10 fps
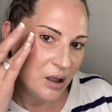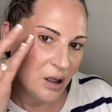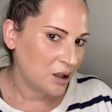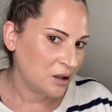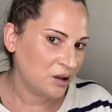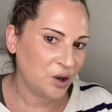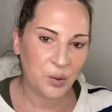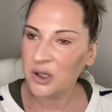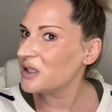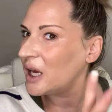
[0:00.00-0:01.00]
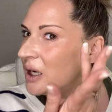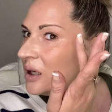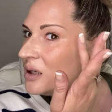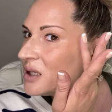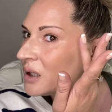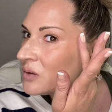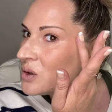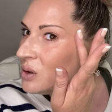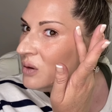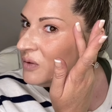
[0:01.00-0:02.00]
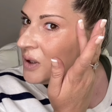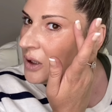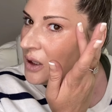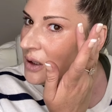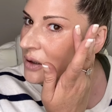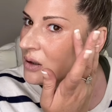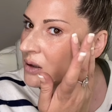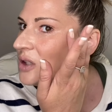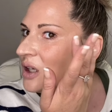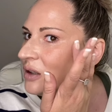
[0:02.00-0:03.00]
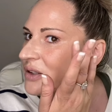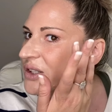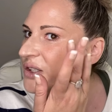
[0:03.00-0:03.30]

I don't want to take it down too far, just